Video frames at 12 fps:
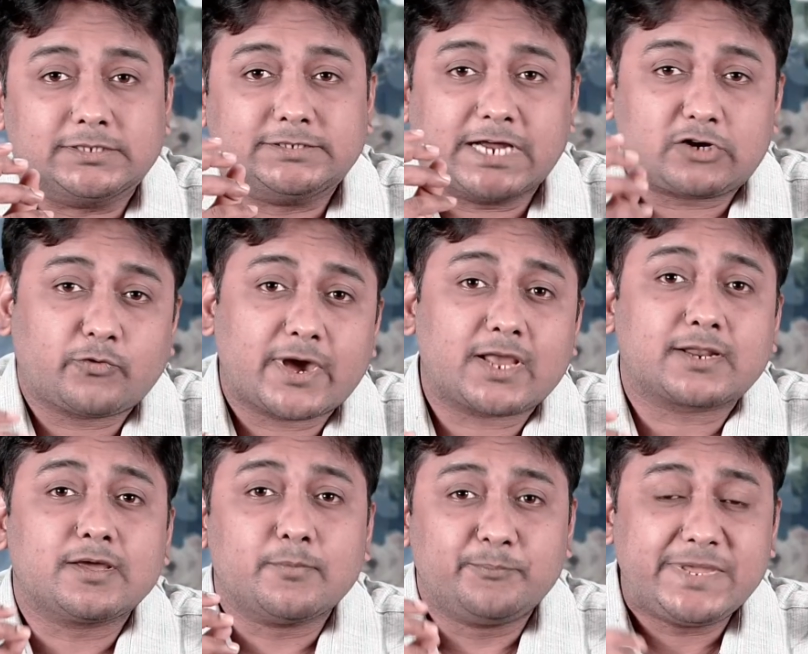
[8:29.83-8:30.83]
that were
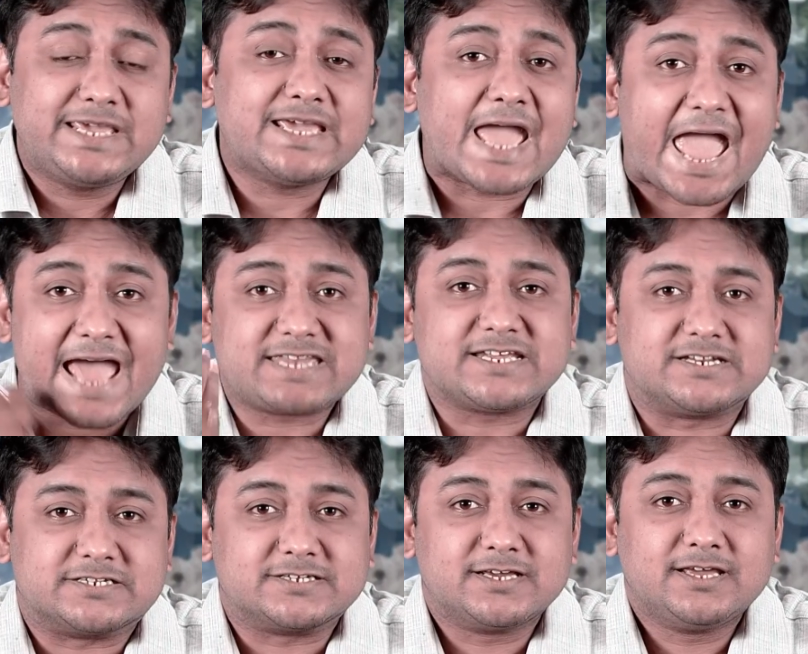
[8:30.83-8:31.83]
being added